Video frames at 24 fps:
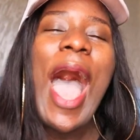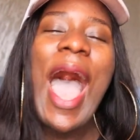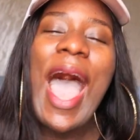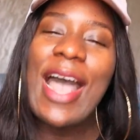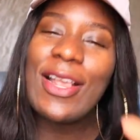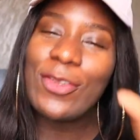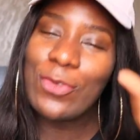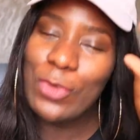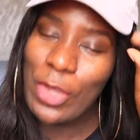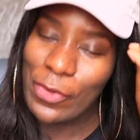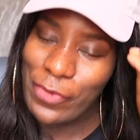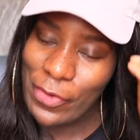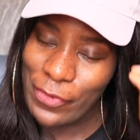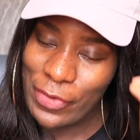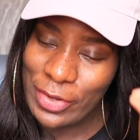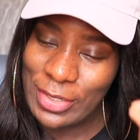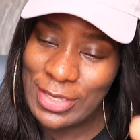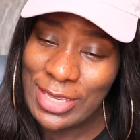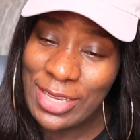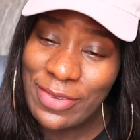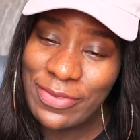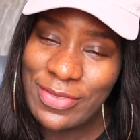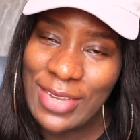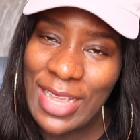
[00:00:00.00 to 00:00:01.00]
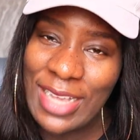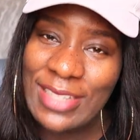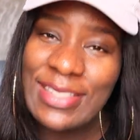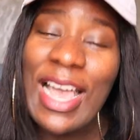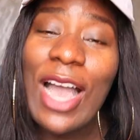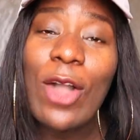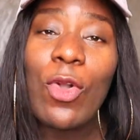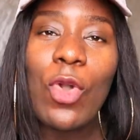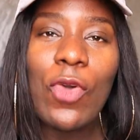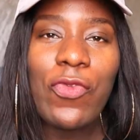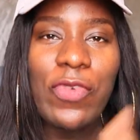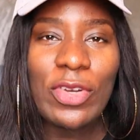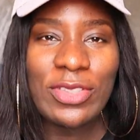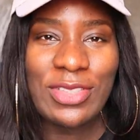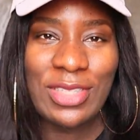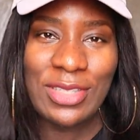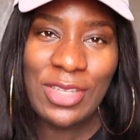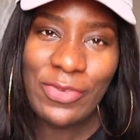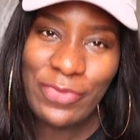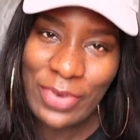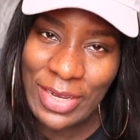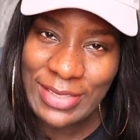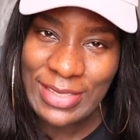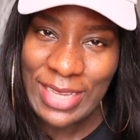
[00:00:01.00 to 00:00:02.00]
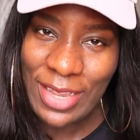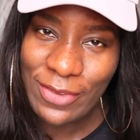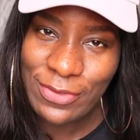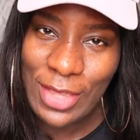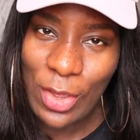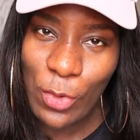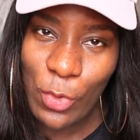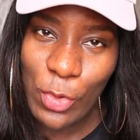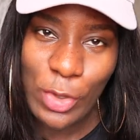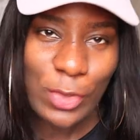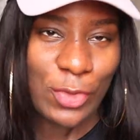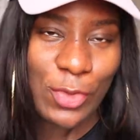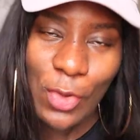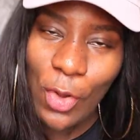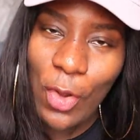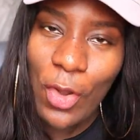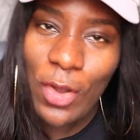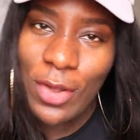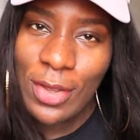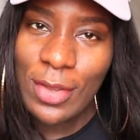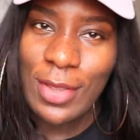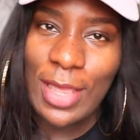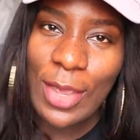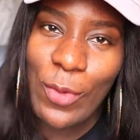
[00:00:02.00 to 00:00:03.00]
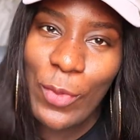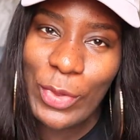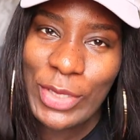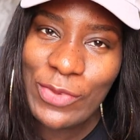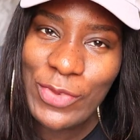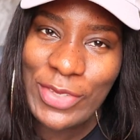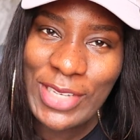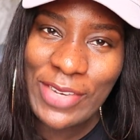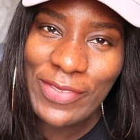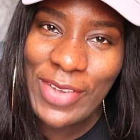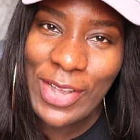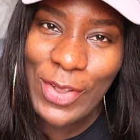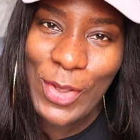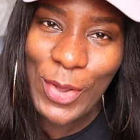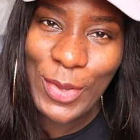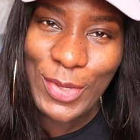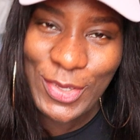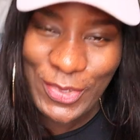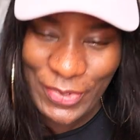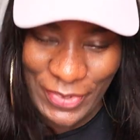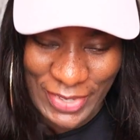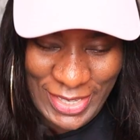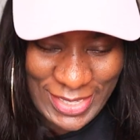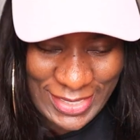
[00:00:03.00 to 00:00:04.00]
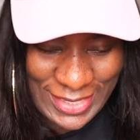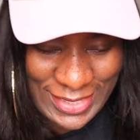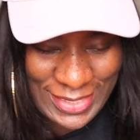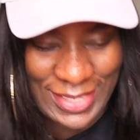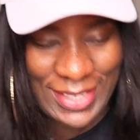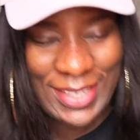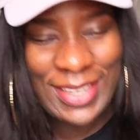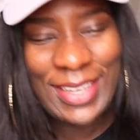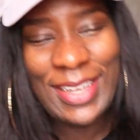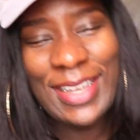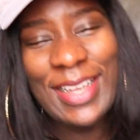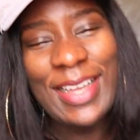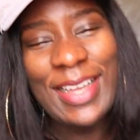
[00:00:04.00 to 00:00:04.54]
Ask God for forgiveness and go for deliverance afterwards, or whichever comes first.